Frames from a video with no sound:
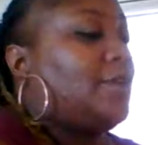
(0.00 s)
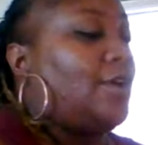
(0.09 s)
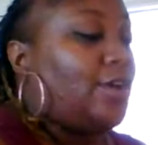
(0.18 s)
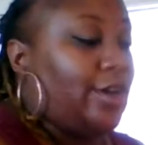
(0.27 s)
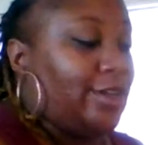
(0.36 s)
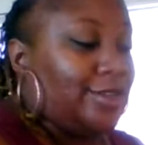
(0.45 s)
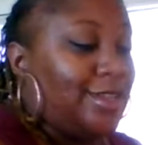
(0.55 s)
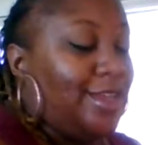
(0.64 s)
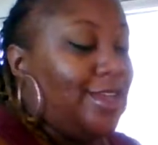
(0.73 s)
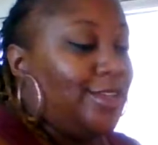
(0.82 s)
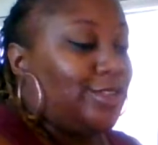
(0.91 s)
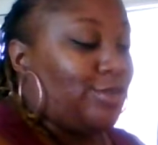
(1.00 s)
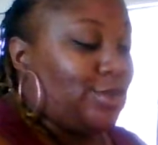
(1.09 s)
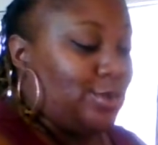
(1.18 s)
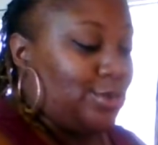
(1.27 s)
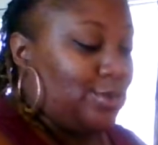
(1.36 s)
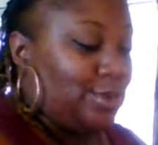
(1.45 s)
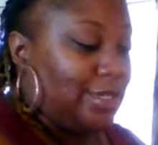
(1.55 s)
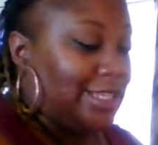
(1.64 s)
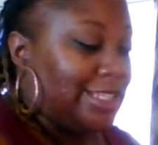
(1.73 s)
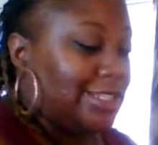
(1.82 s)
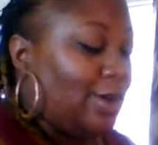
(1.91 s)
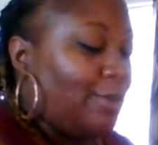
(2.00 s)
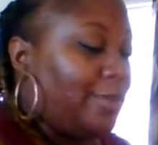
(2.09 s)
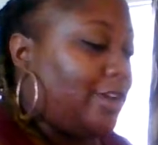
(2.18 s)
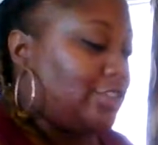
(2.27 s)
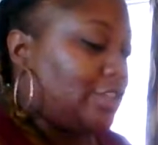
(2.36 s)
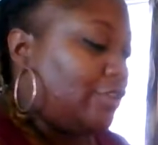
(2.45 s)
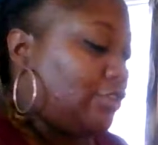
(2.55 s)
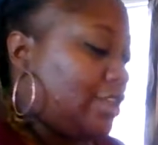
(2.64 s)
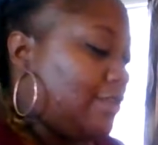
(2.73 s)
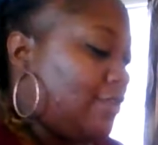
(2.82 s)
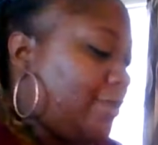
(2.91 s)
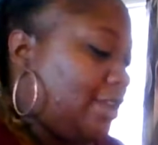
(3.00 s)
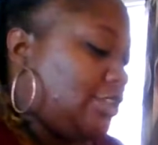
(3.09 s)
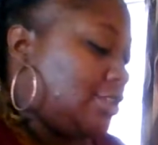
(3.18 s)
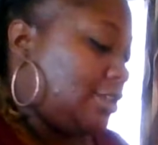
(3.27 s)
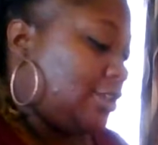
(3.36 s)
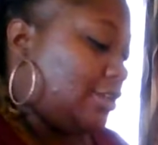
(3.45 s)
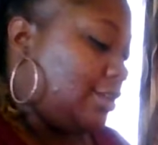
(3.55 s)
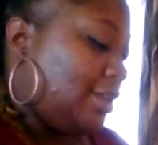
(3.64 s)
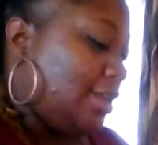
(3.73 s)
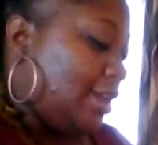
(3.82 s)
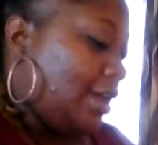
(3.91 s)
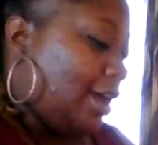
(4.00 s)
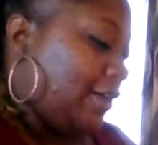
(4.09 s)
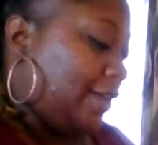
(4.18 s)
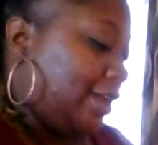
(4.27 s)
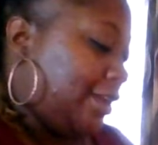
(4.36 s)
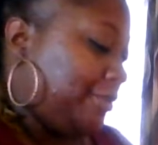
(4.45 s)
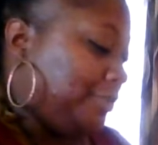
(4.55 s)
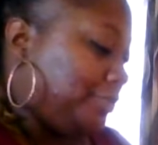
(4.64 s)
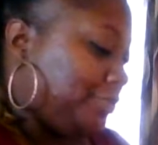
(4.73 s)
gone through so much of a transformation here. All right.